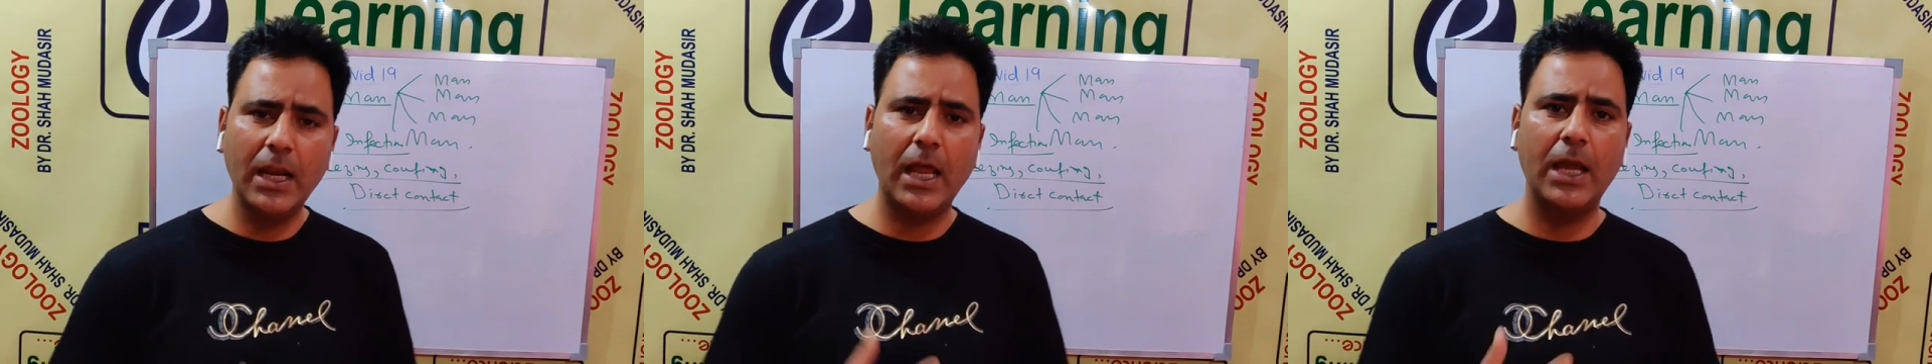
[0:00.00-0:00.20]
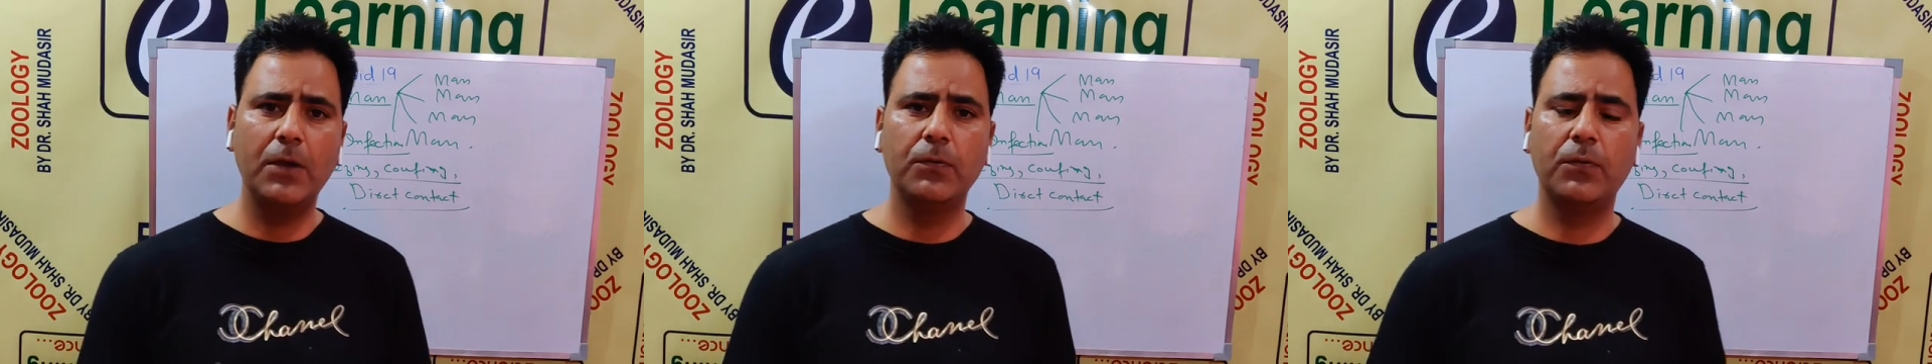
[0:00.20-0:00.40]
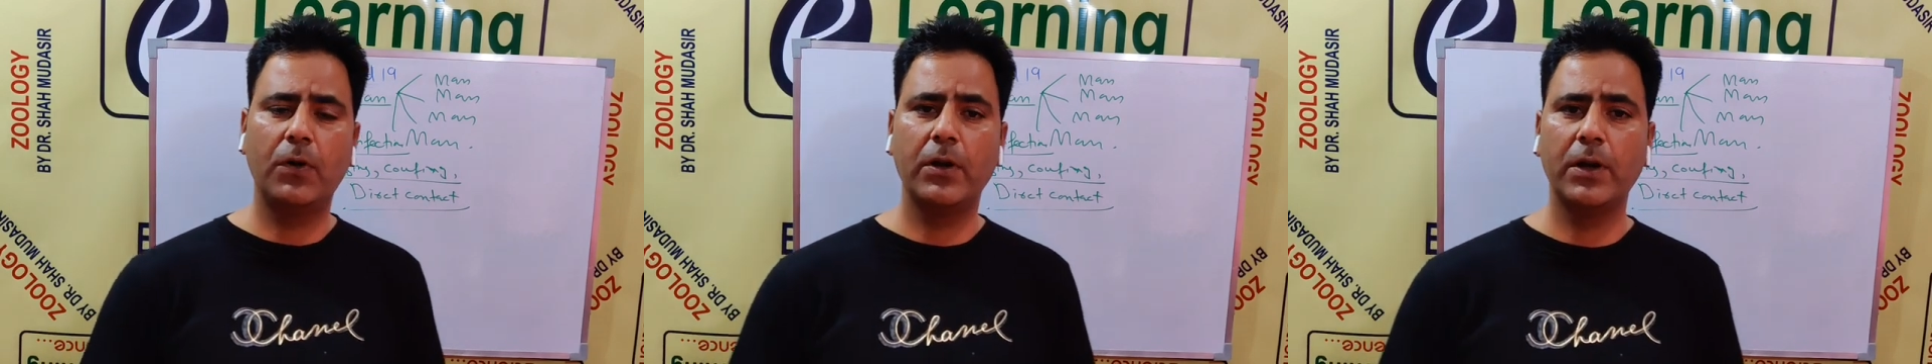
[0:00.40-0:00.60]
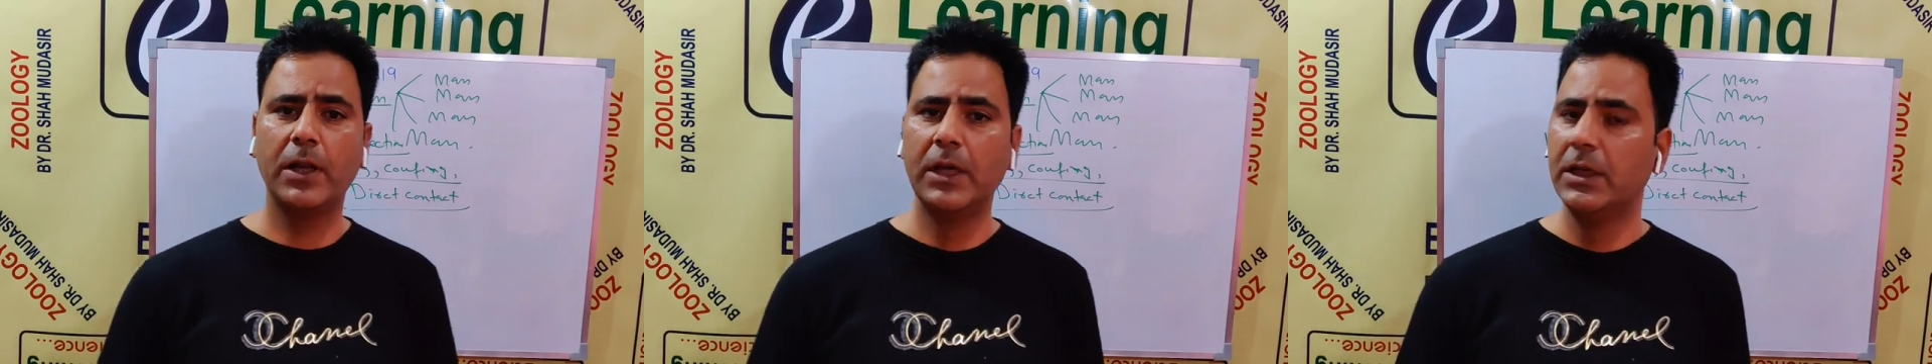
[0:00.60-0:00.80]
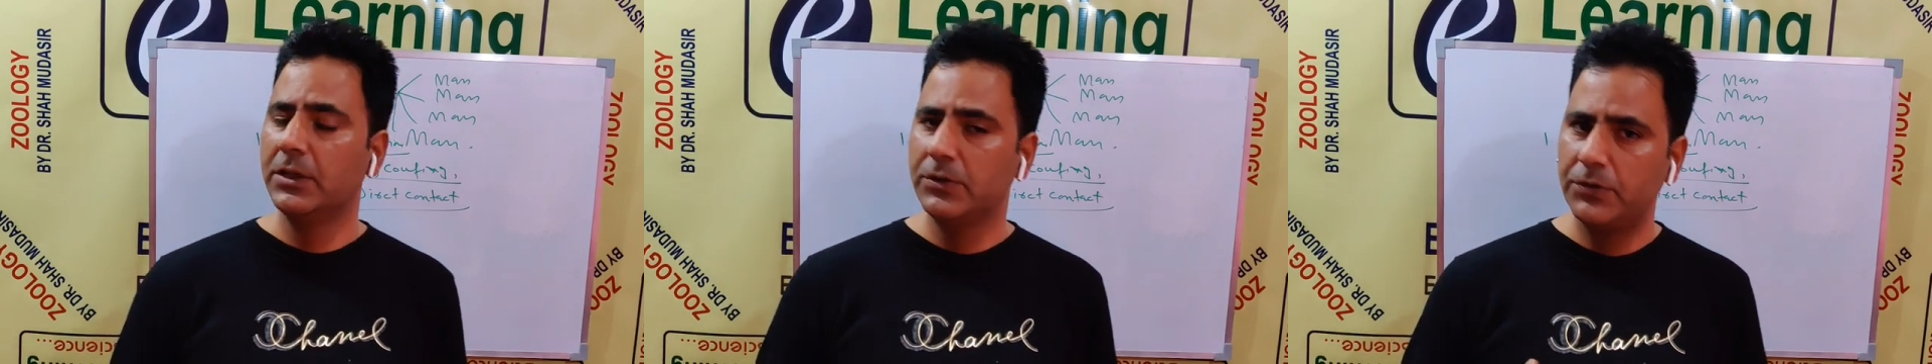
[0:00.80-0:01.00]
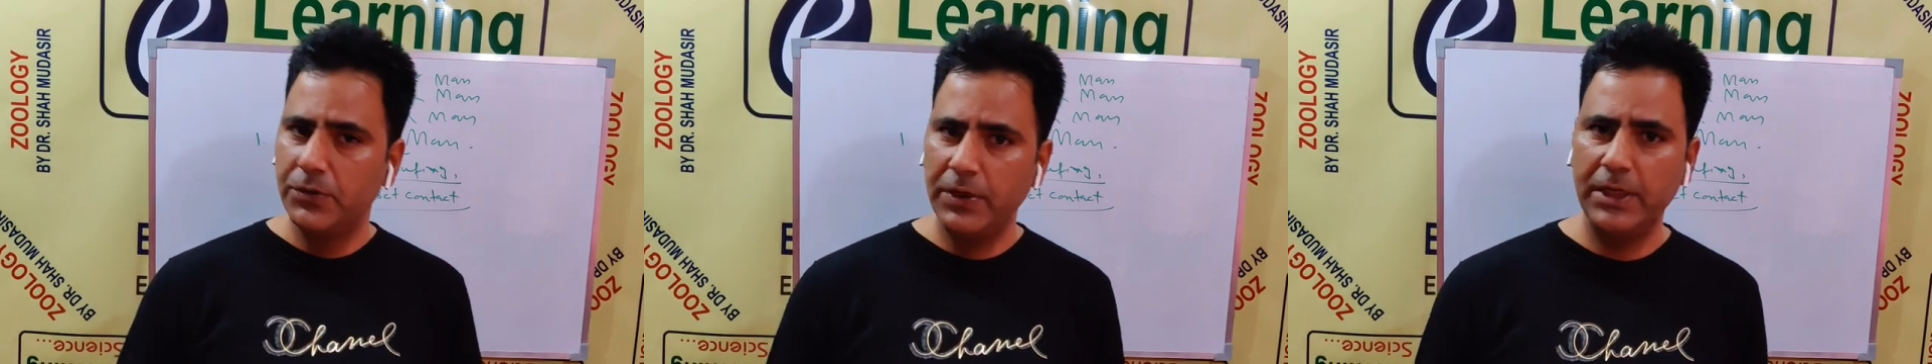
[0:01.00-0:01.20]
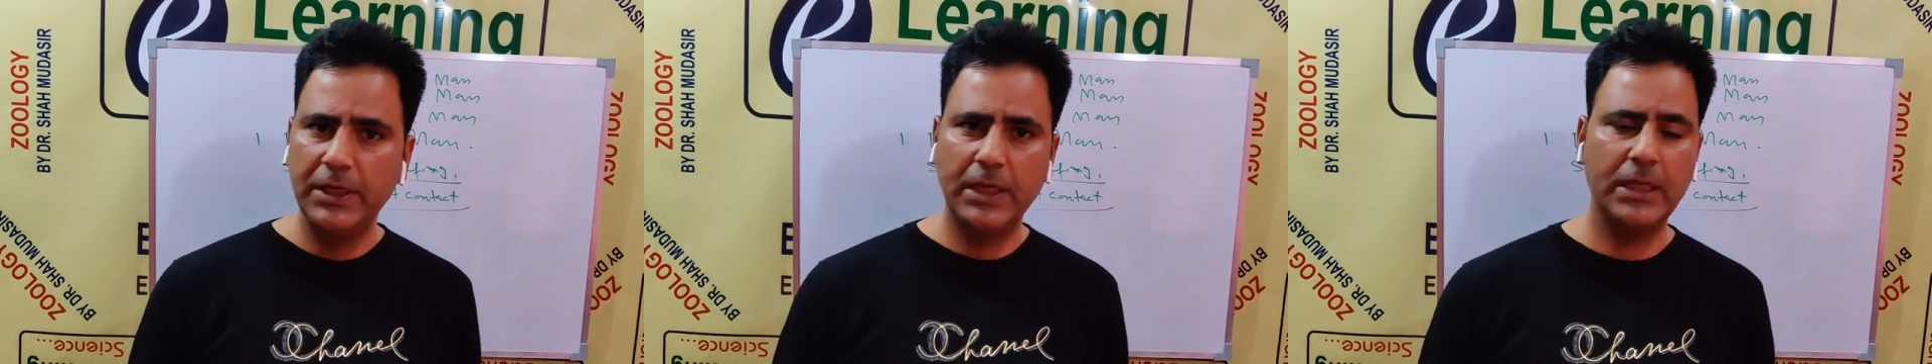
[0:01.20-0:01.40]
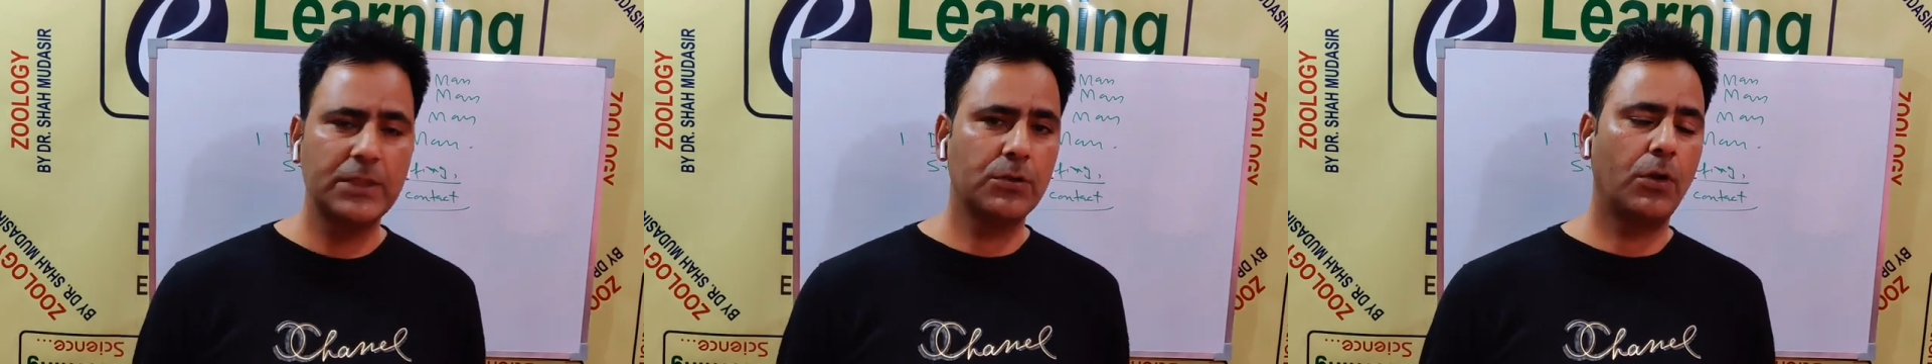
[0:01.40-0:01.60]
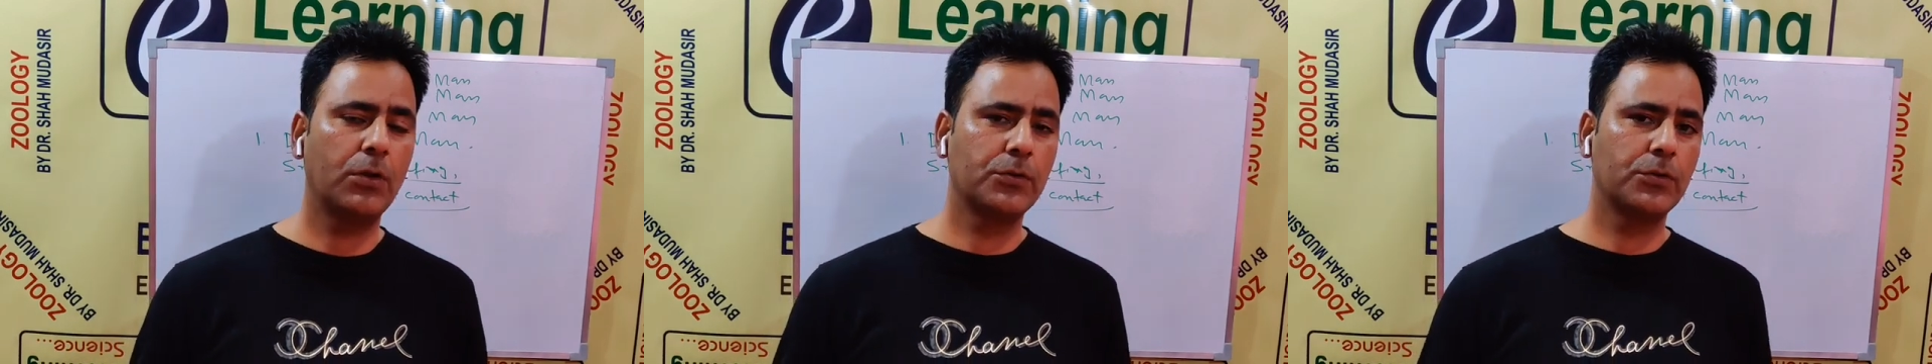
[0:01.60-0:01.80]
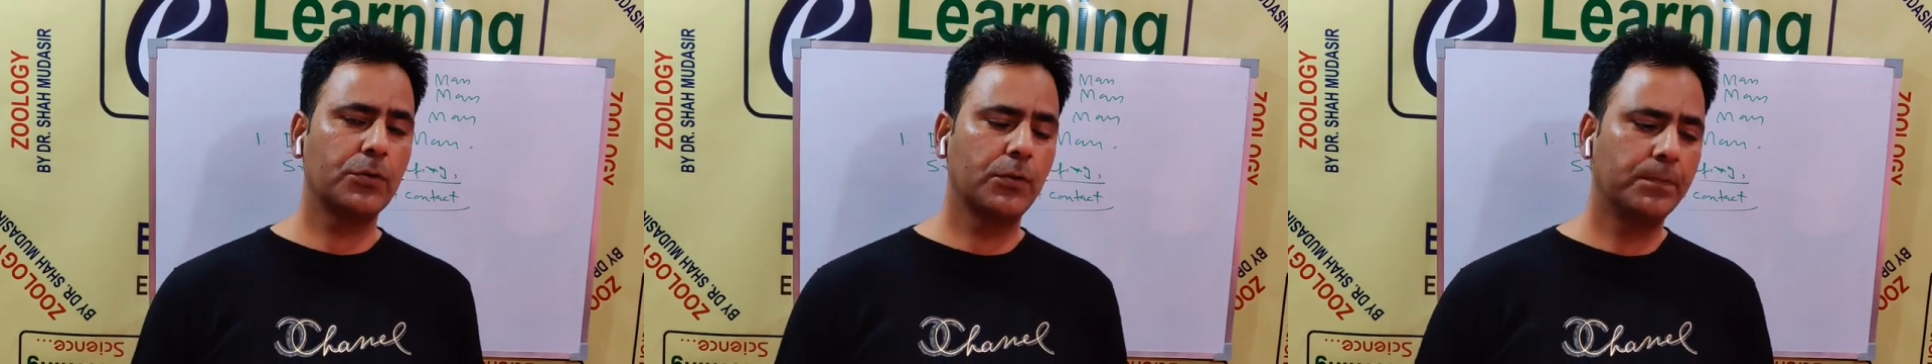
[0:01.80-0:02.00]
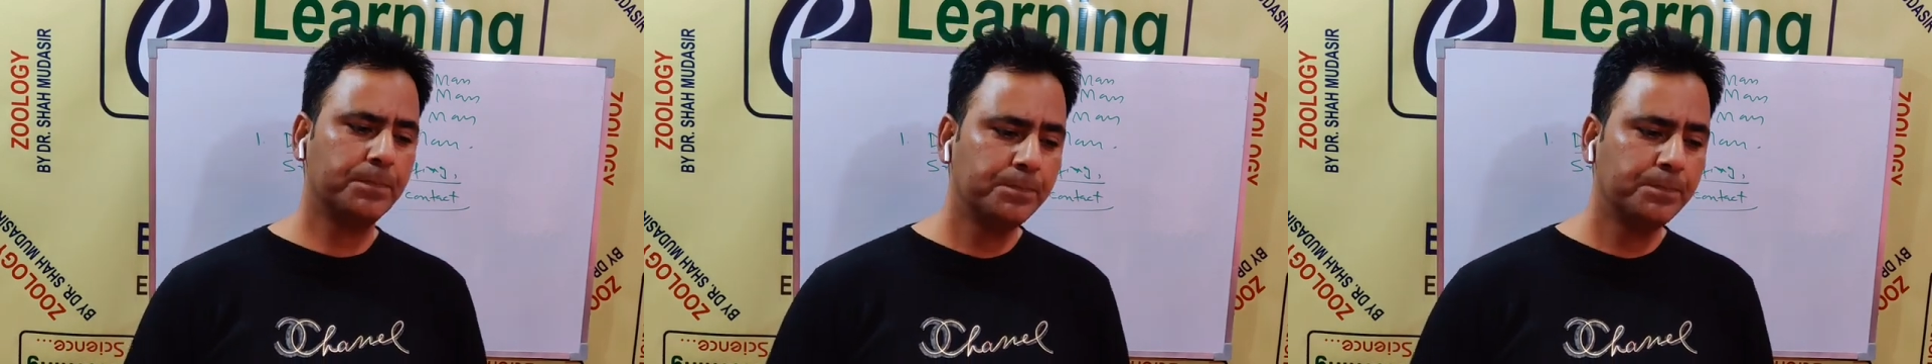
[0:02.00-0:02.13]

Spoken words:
live for 3 days also.